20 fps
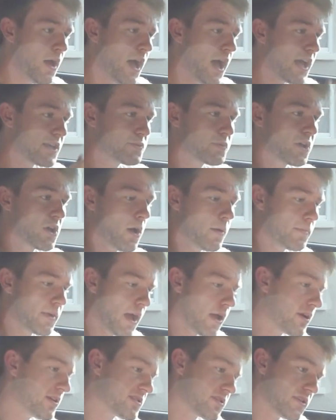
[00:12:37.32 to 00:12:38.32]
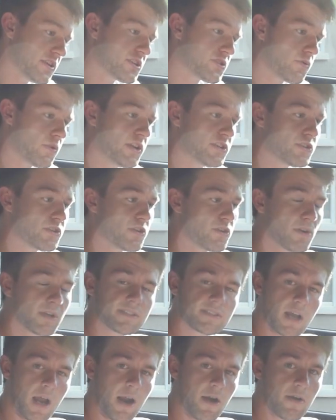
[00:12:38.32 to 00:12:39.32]
As we come down into this region, your
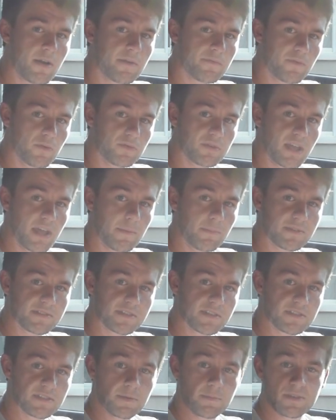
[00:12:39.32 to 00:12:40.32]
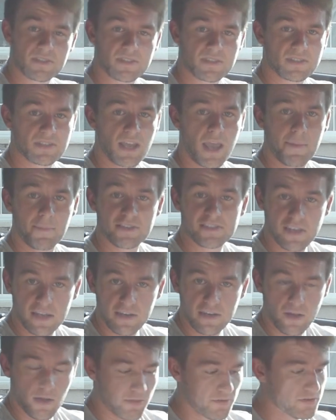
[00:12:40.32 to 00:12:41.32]
entire infotainment system is the same as
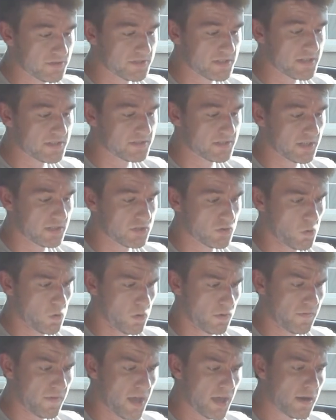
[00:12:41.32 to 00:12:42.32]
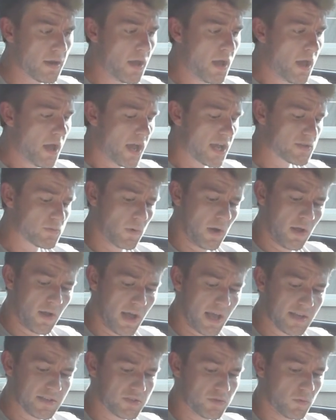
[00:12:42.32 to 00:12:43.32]
any other C6 Corvette, as well
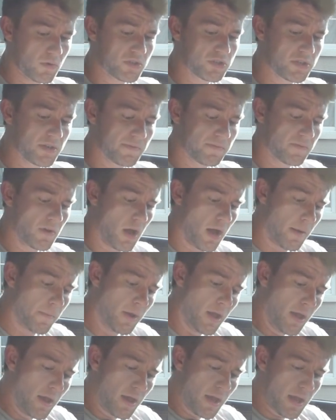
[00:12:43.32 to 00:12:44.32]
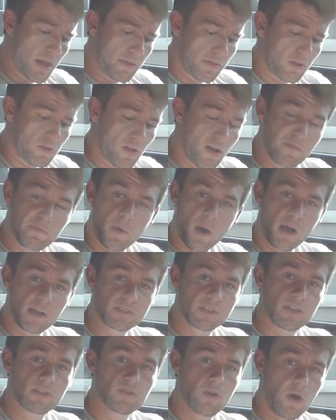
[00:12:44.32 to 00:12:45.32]
as your shift knob, and the glove
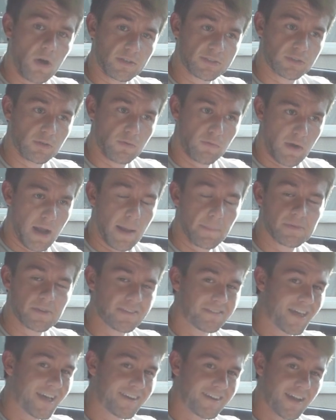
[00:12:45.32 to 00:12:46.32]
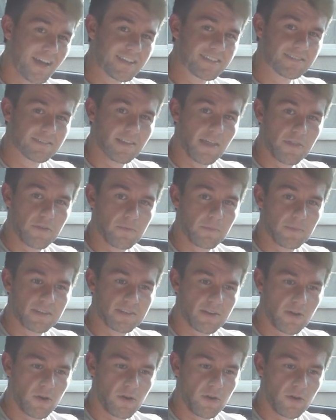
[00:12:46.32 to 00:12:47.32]
box is also wrapped in that nice leather
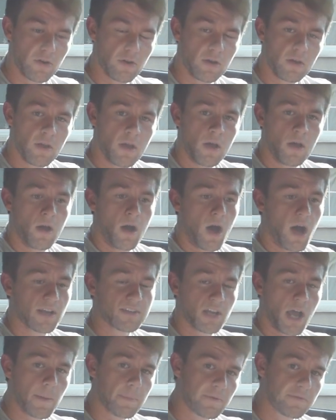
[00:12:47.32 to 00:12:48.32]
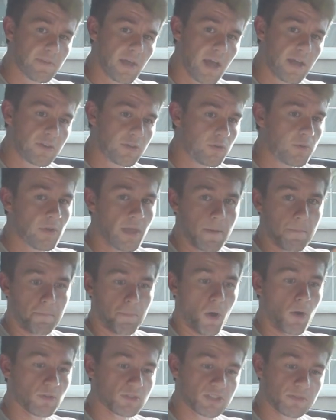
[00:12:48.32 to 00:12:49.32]
material. On top of that, you get
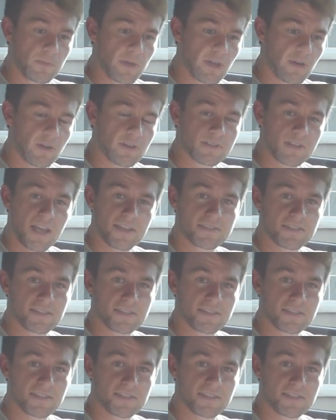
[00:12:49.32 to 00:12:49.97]
Bose speakers, as